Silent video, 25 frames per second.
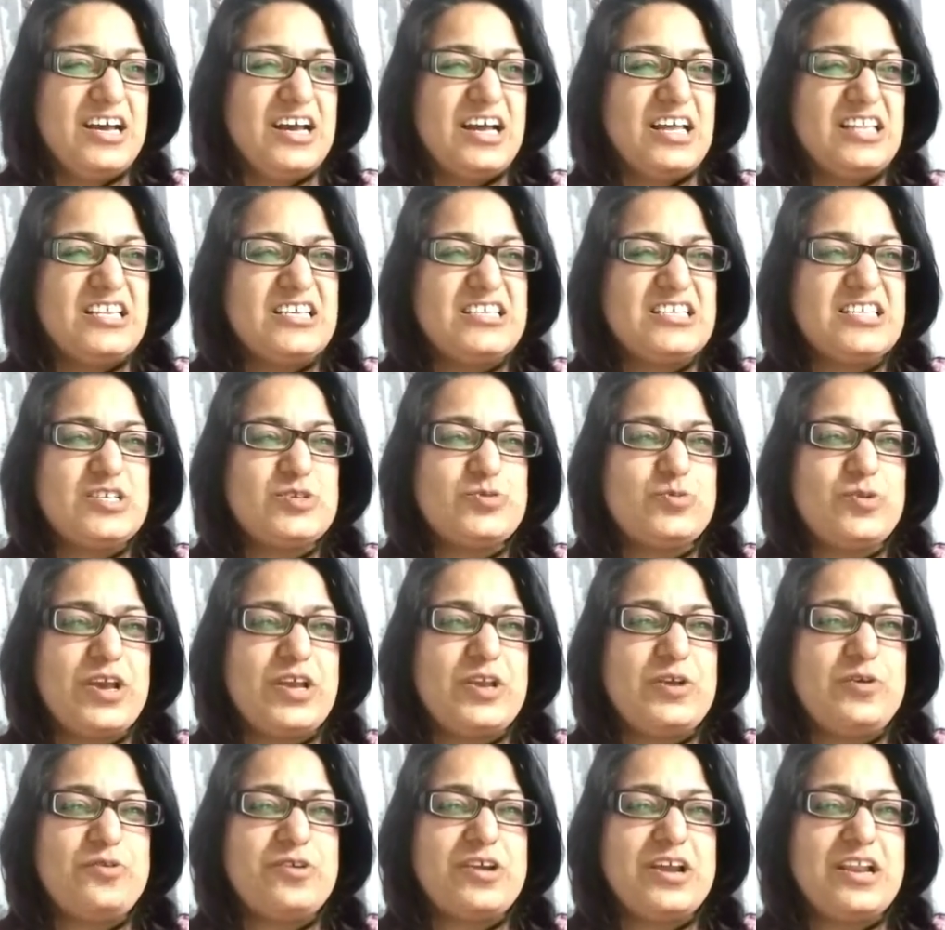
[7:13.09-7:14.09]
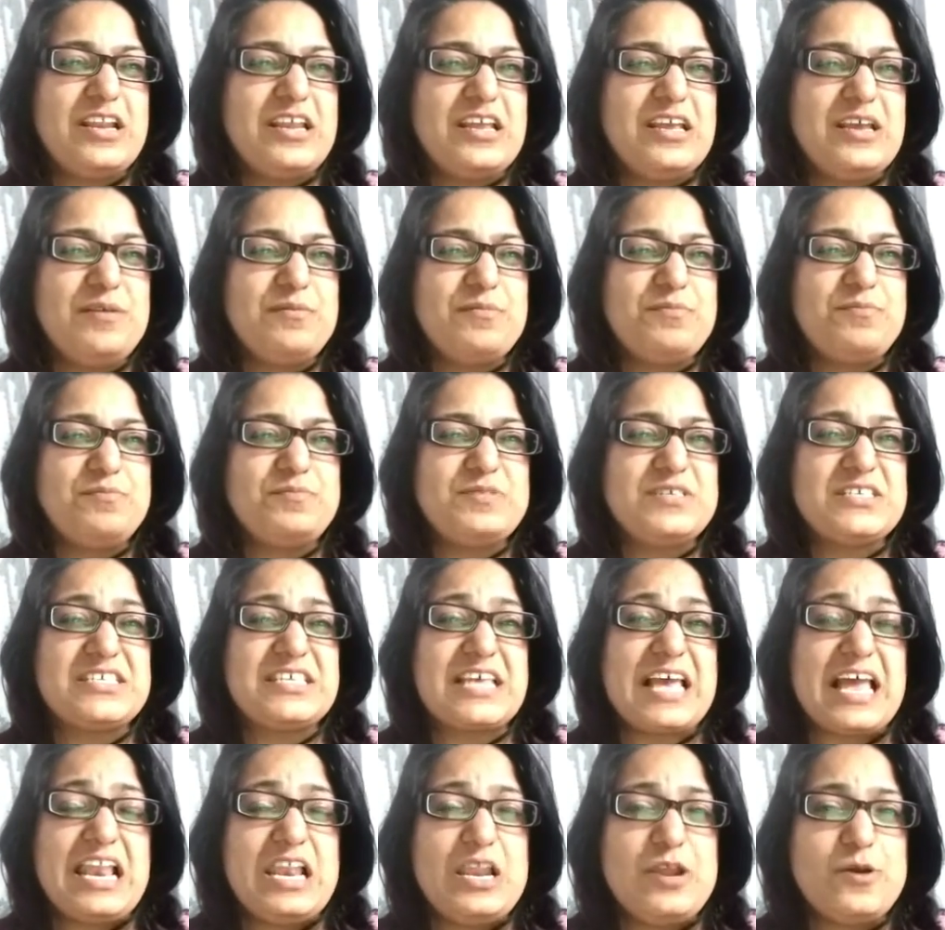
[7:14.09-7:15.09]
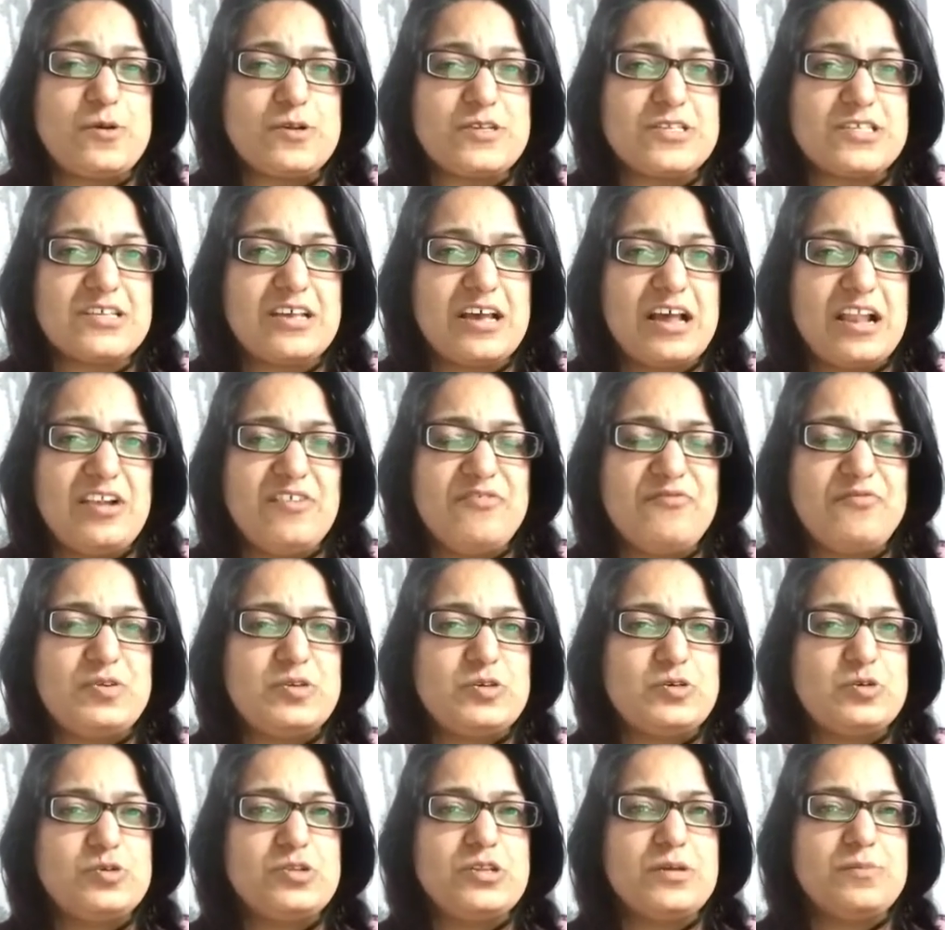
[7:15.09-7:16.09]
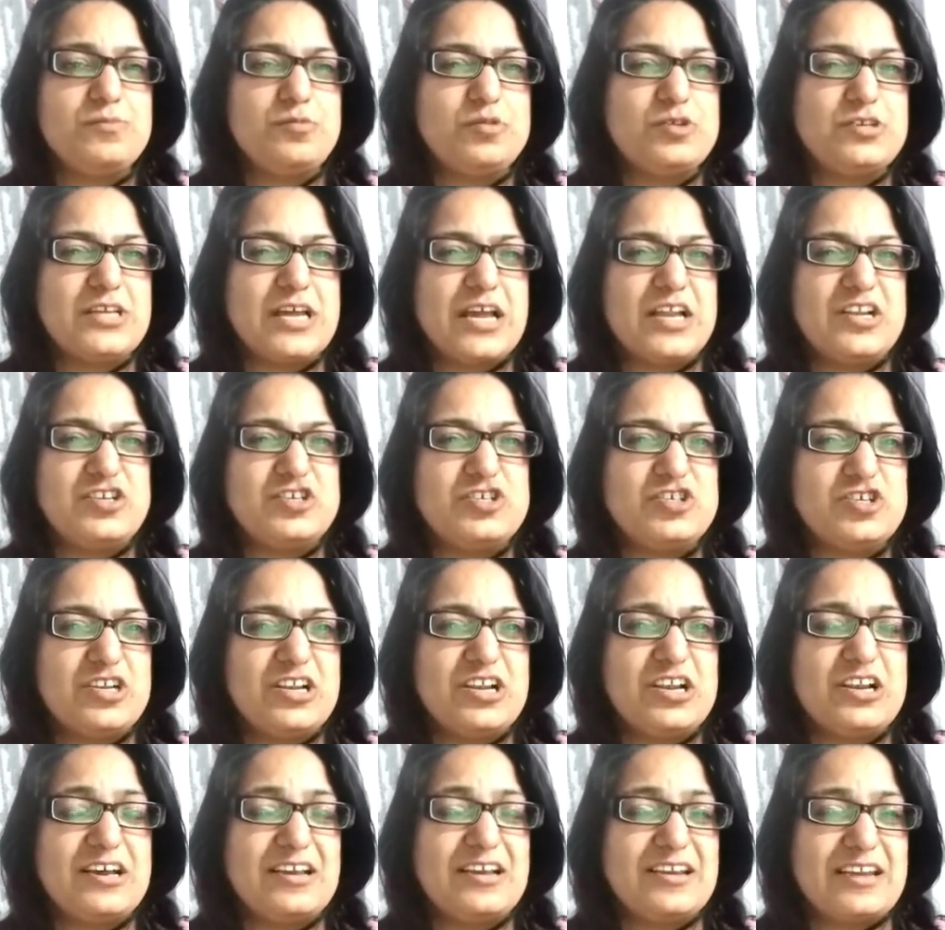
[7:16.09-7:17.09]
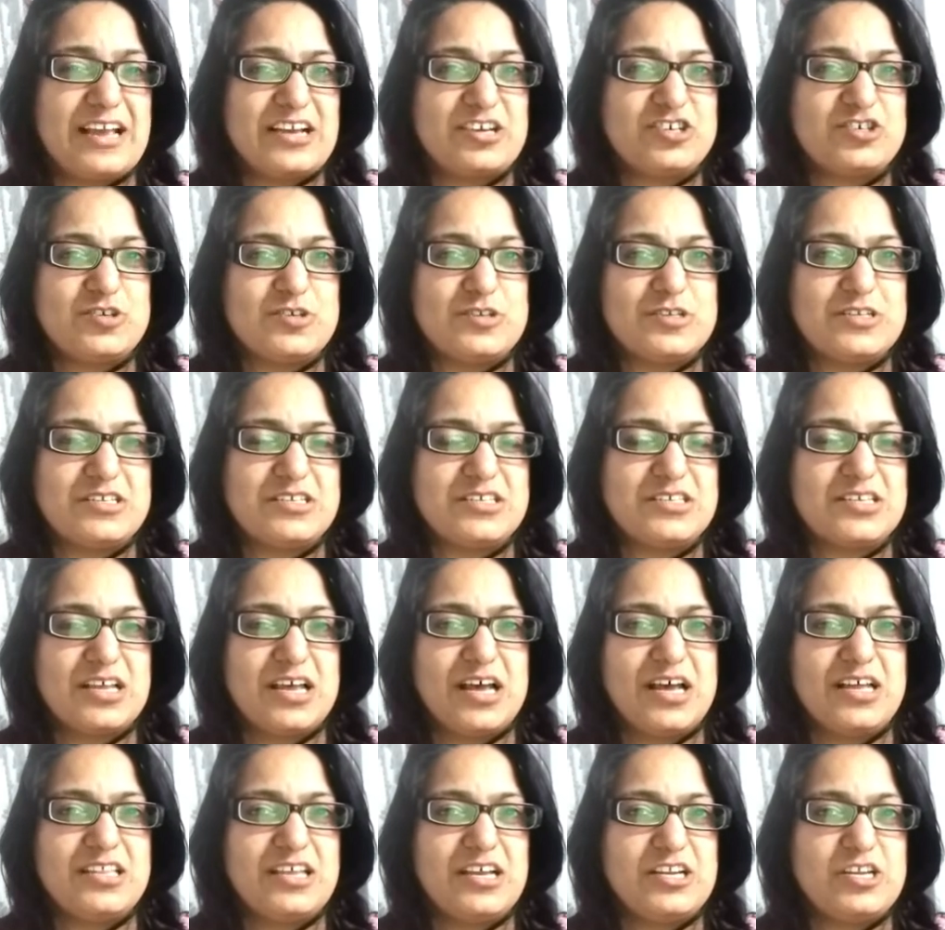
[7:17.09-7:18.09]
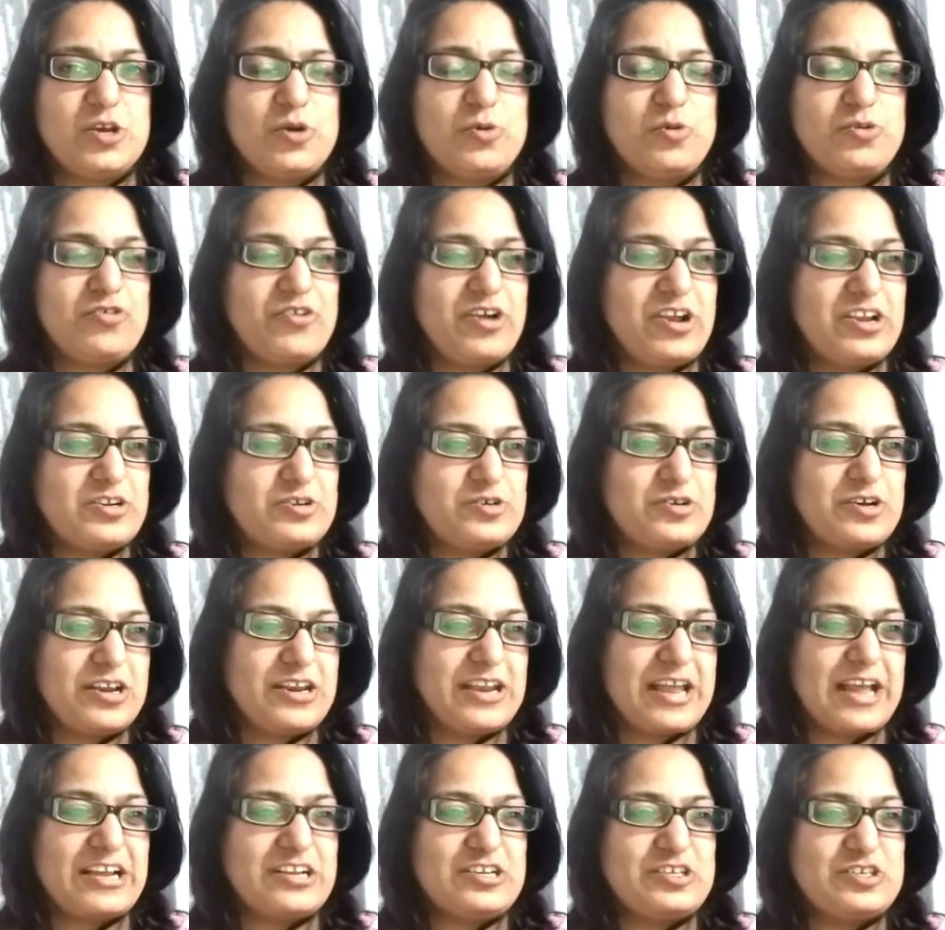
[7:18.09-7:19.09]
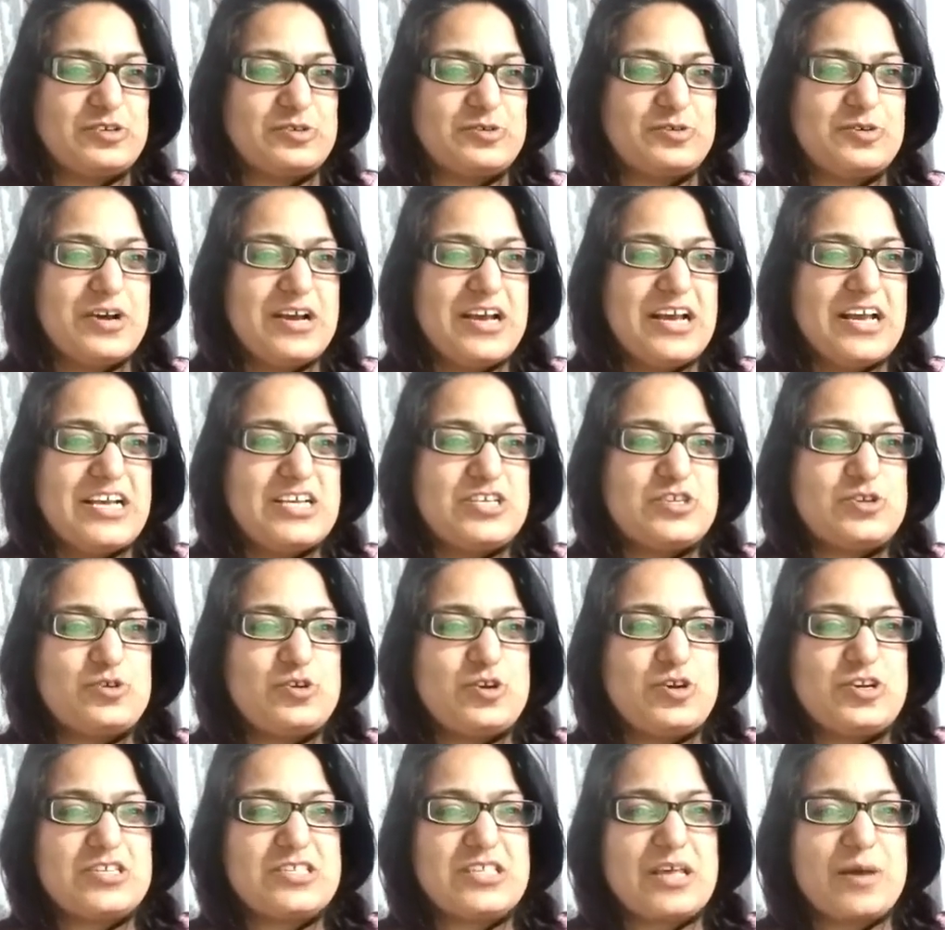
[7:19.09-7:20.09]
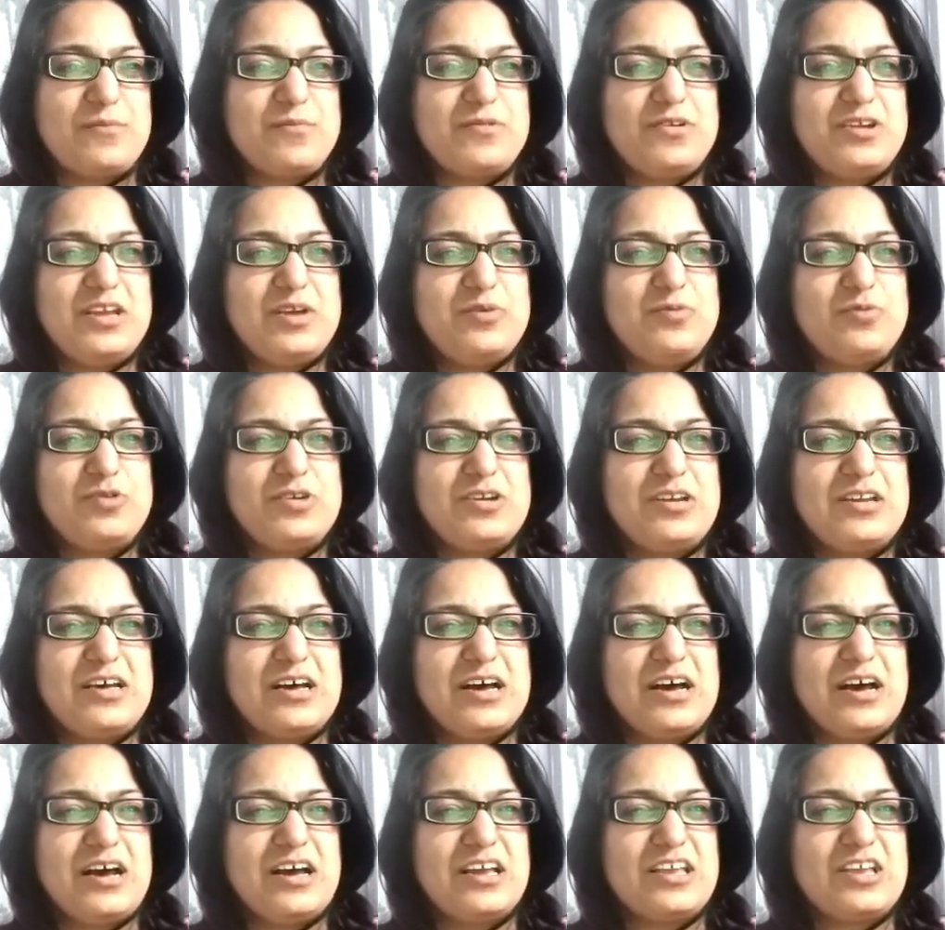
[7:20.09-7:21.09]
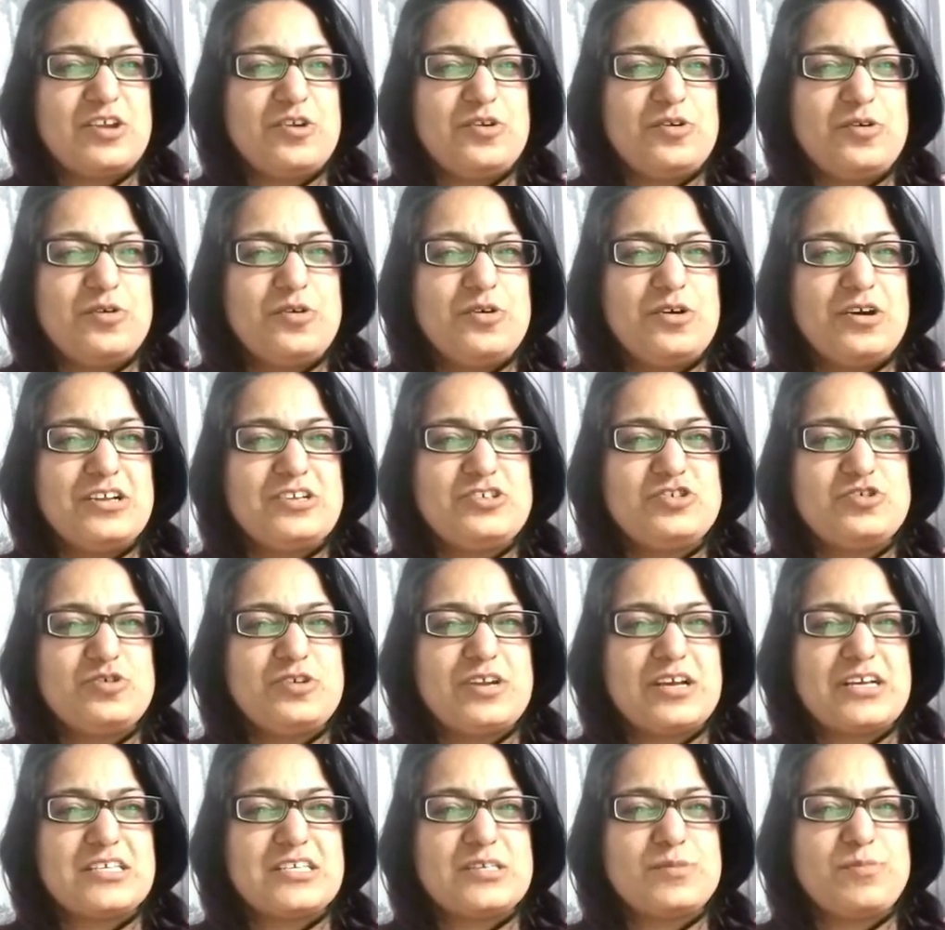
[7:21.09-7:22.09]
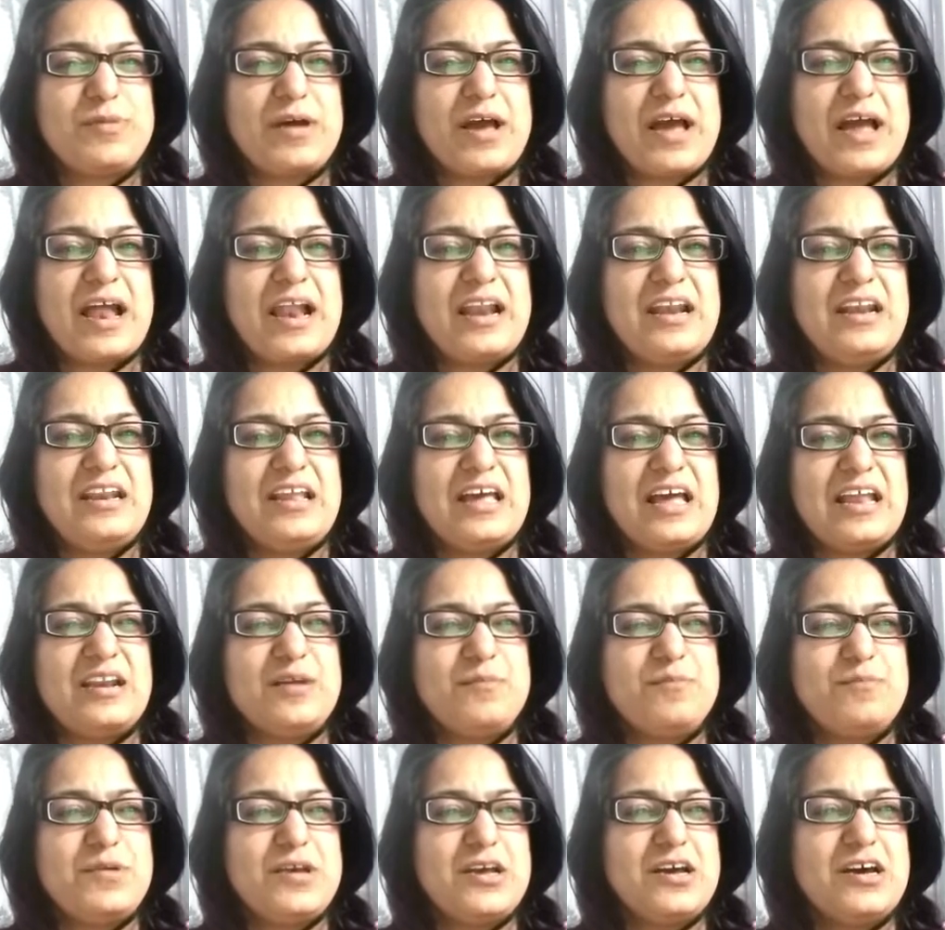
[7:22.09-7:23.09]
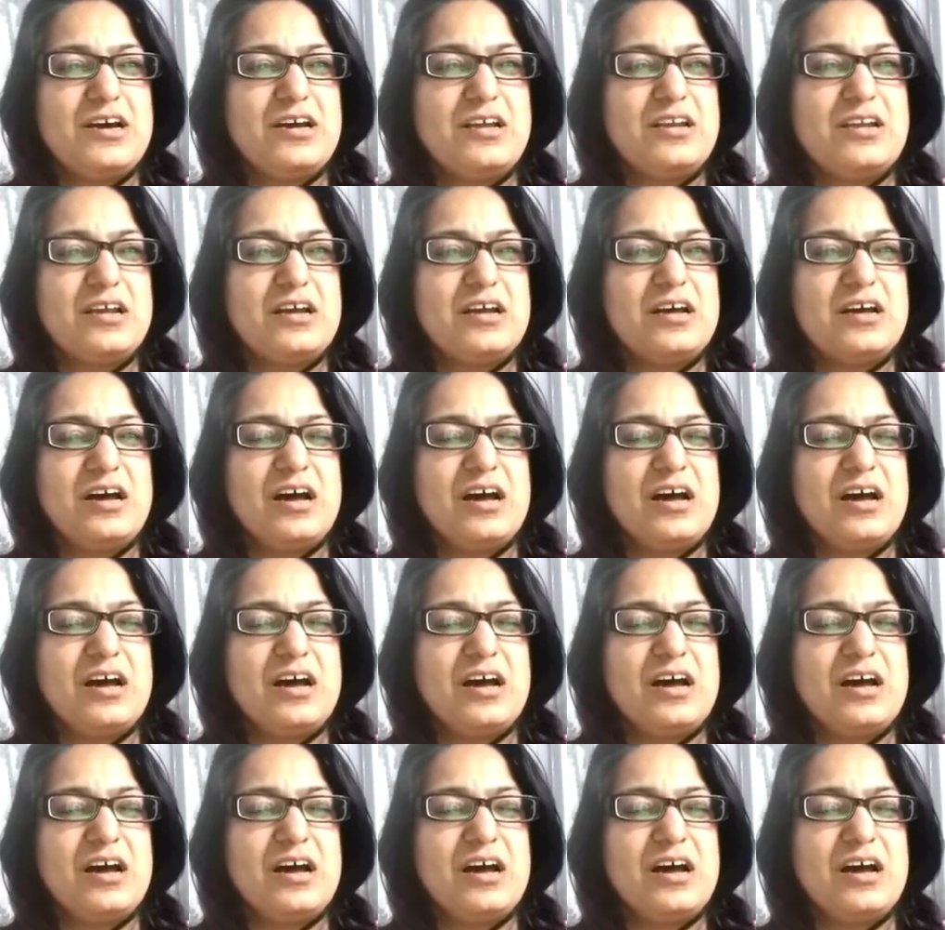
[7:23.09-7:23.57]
This is where you really sell yourself to the potential connections that you're trying to connect to. So your summary would, it should expand and appear